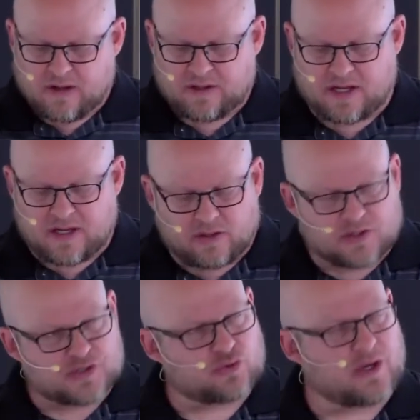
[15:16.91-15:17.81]
He
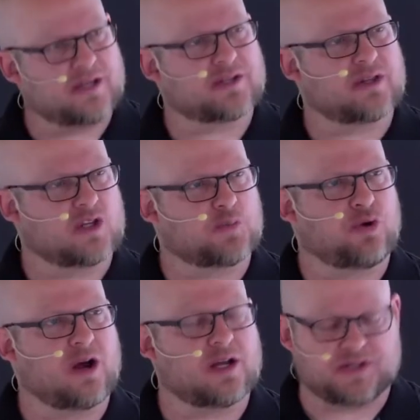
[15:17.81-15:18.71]
illustrates this
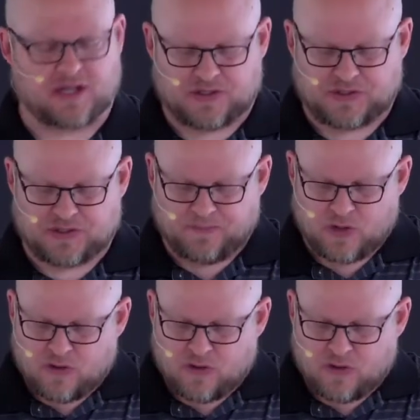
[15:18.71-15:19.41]
process